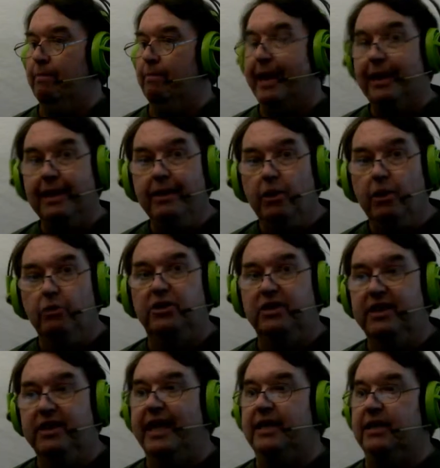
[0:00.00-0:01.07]
Back in those
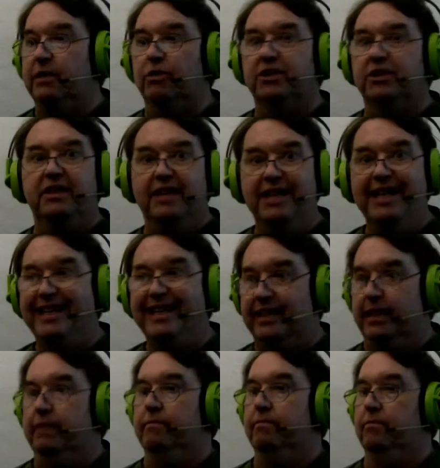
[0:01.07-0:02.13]
days, it wasn't
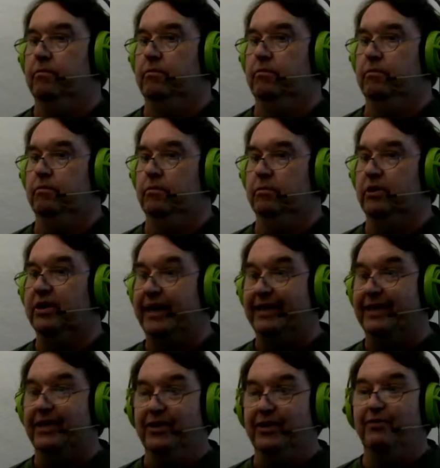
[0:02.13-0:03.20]
easy to
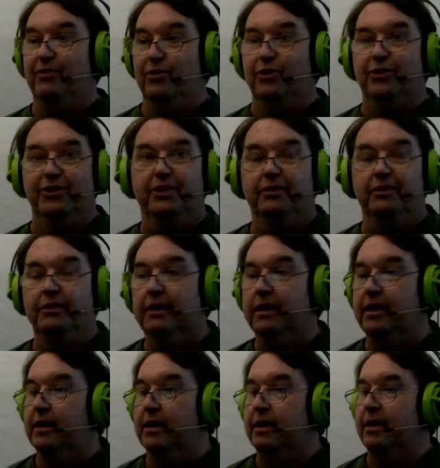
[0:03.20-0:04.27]
get a divorce.
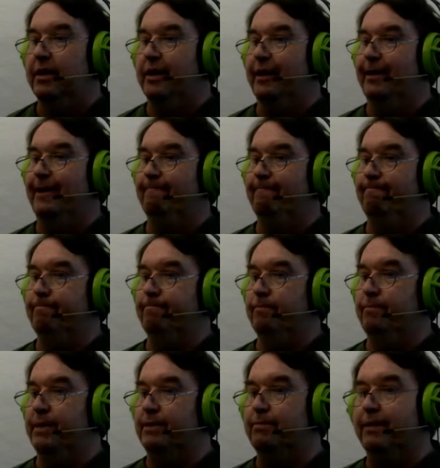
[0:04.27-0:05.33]

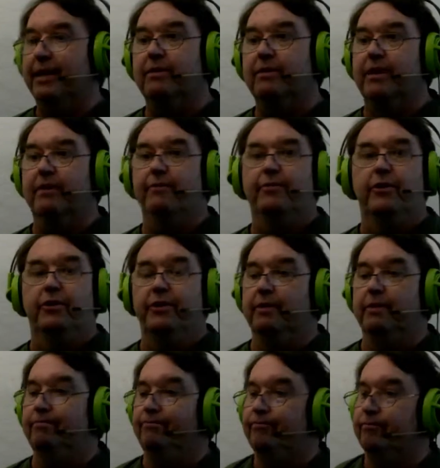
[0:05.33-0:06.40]
But my
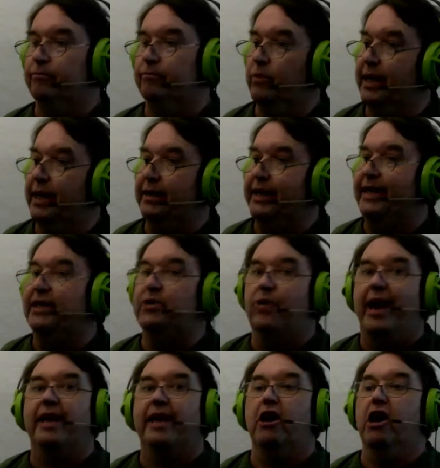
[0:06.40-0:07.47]
grandfather, well, he
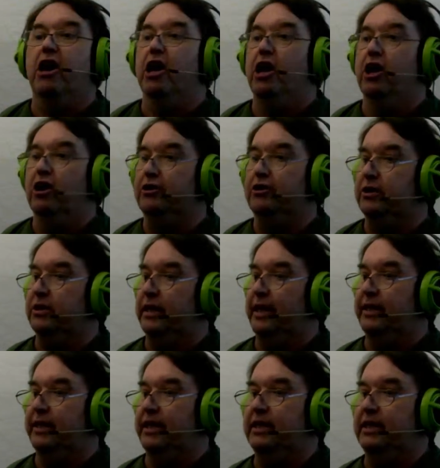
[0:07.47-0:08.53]
drank a lot,
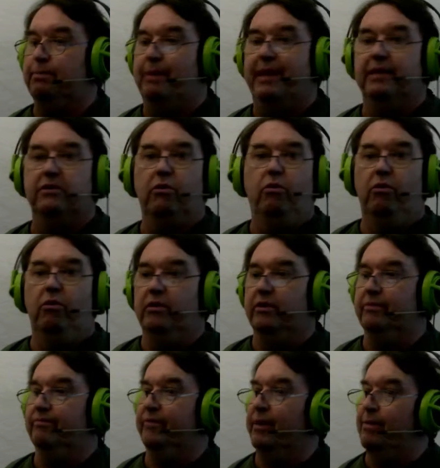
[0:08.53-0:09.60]
and he spent
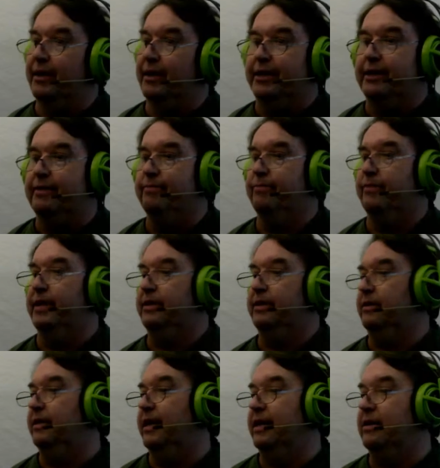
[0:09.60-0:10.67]
all the money that
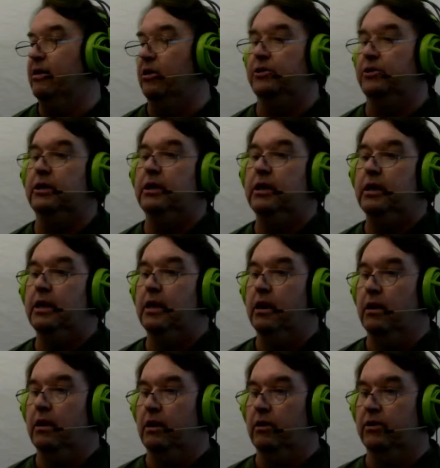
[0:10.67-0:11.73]
they got
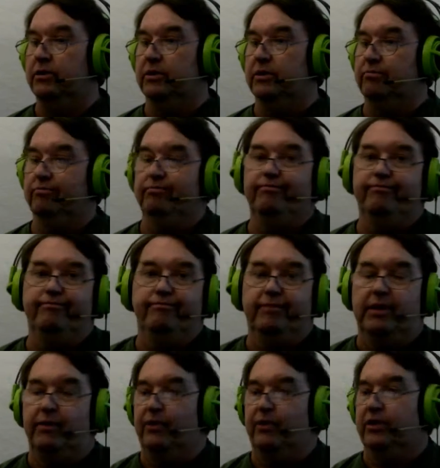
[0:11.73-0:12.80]
on
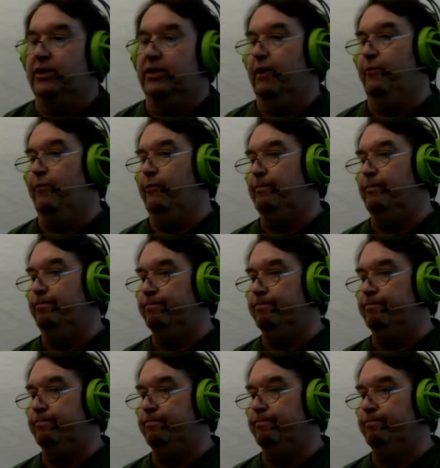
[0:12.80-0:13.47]
different stuff.